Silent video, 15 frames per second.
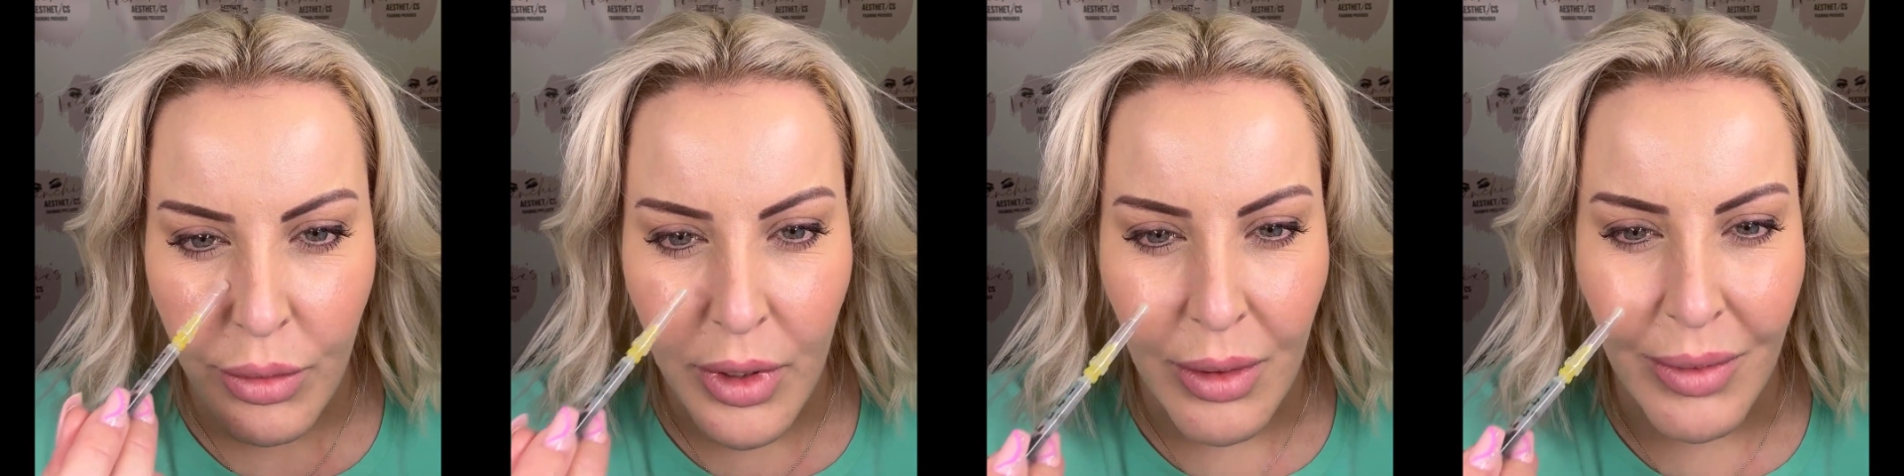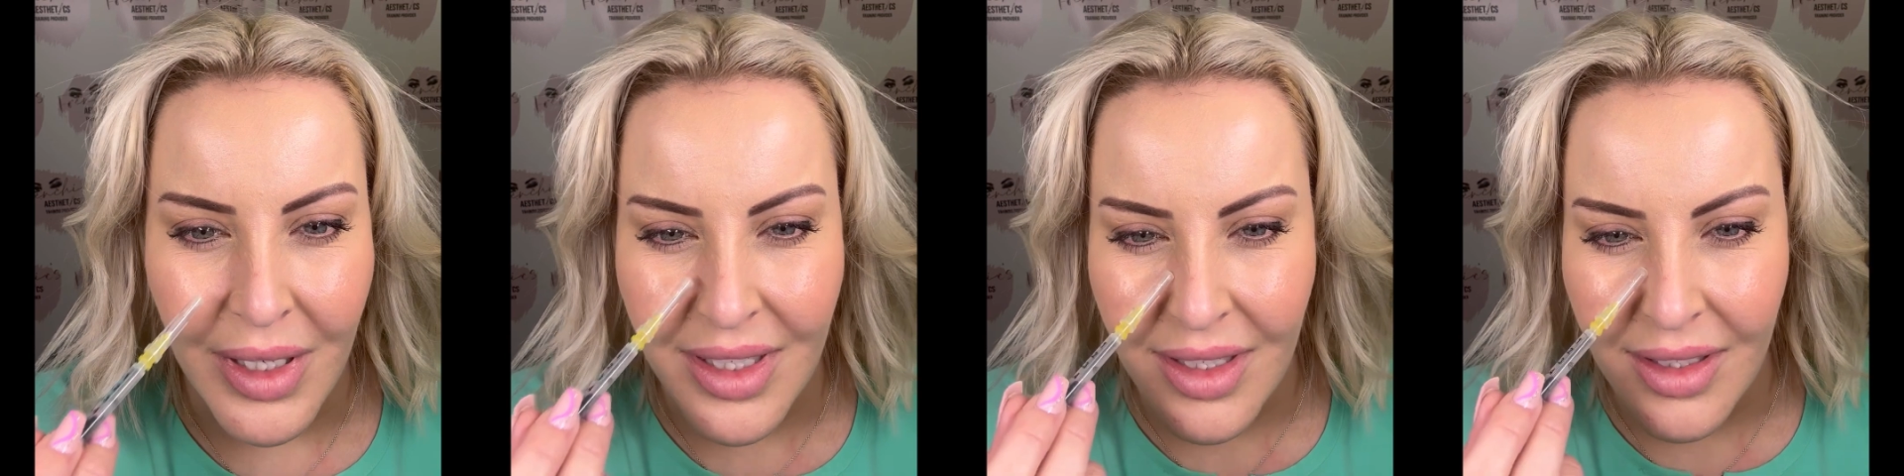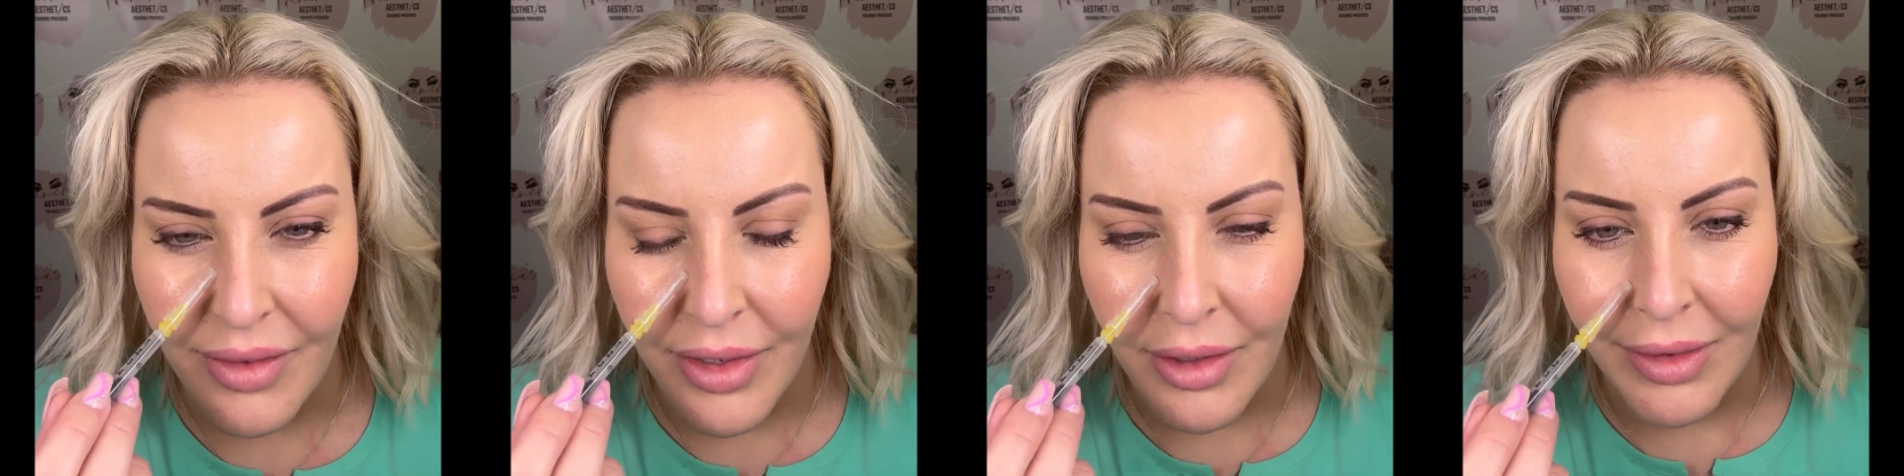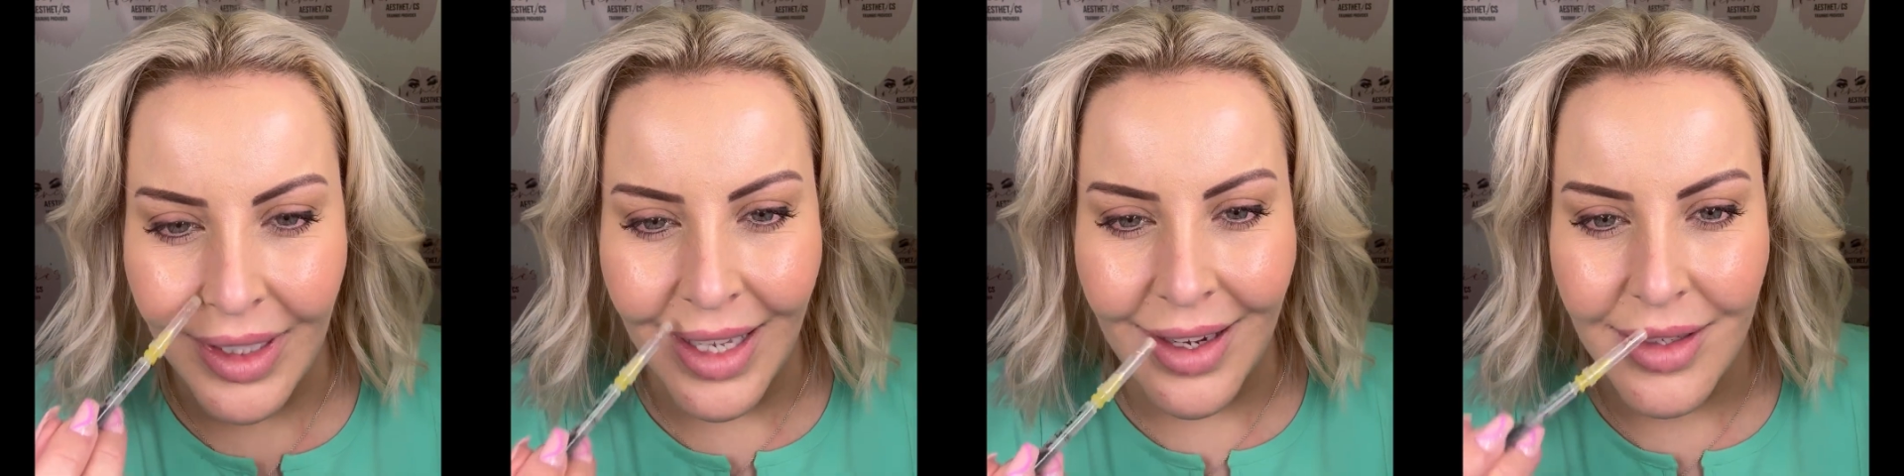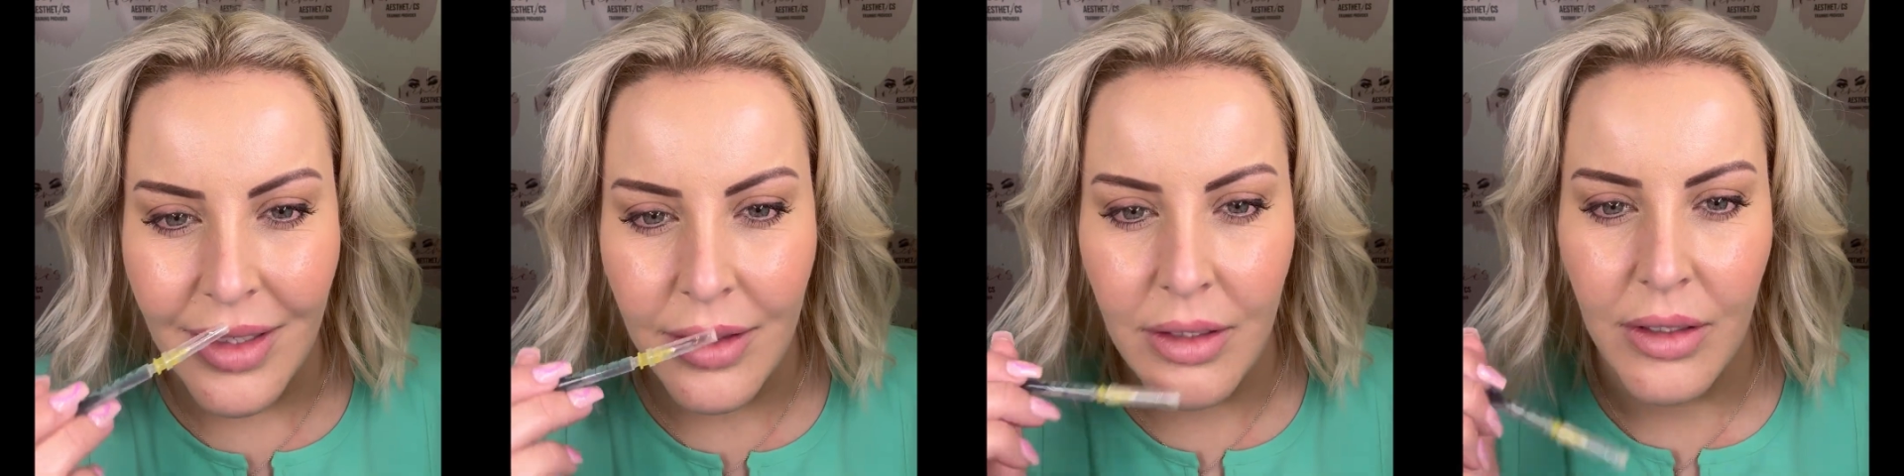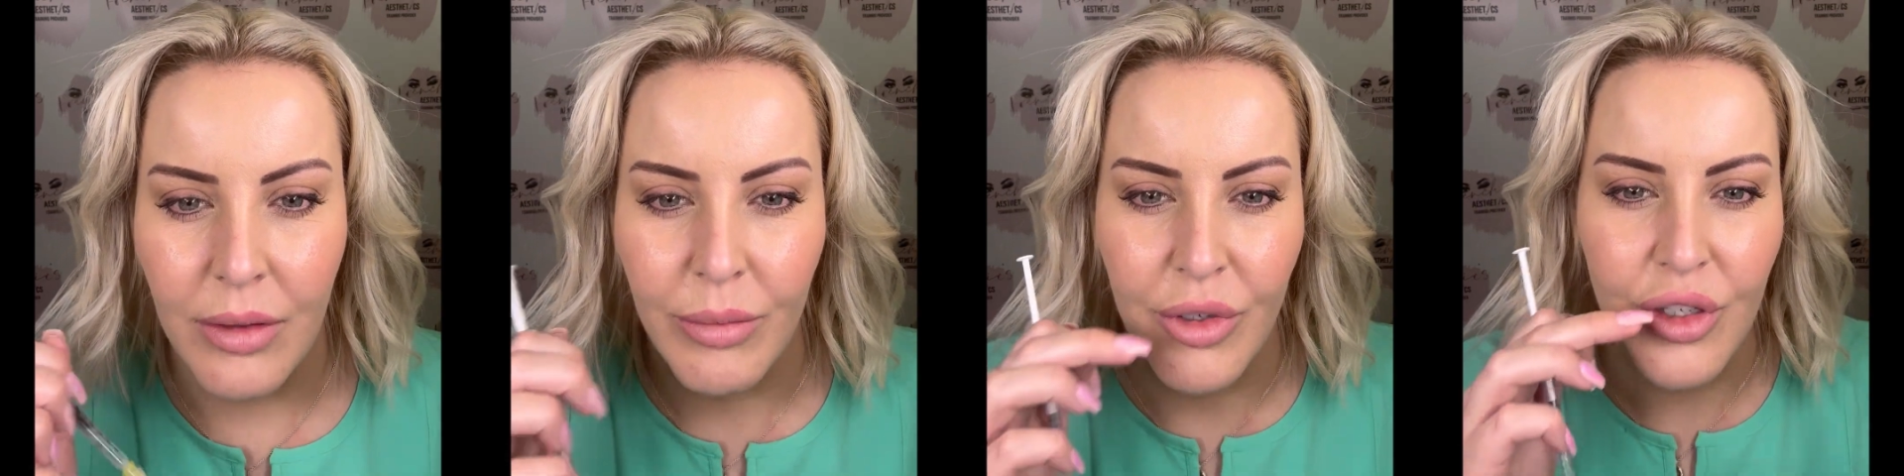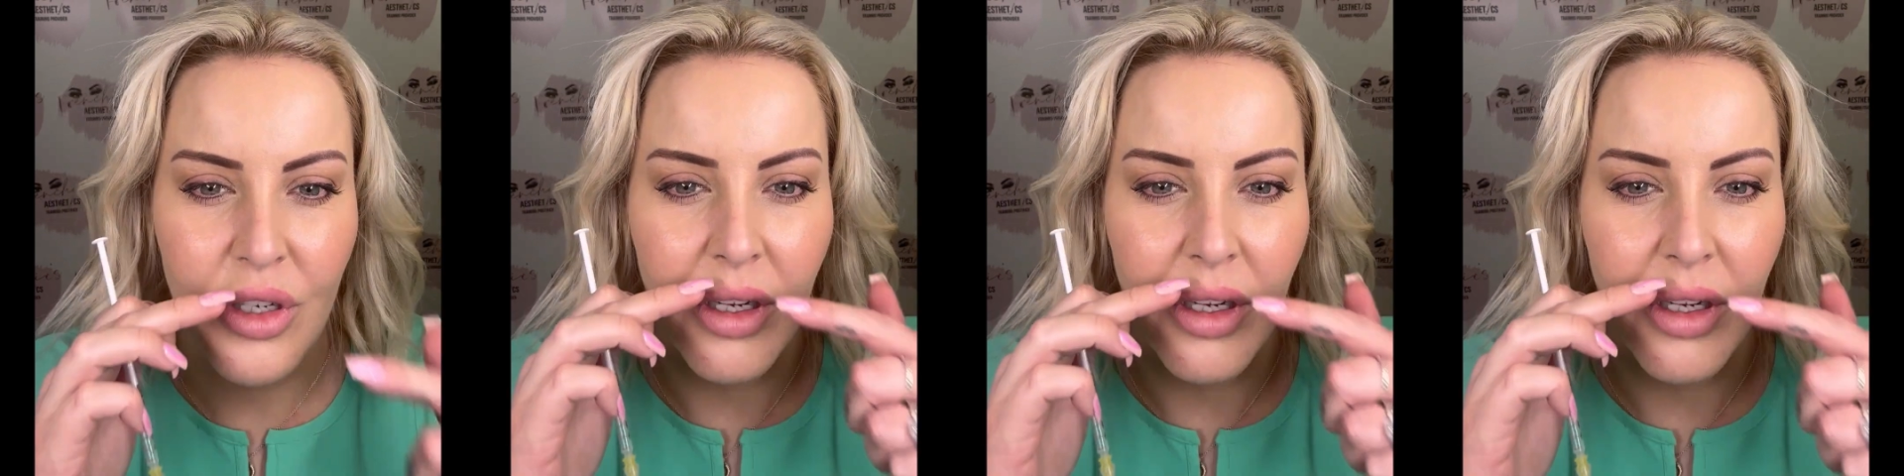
units, because if you relax it too much,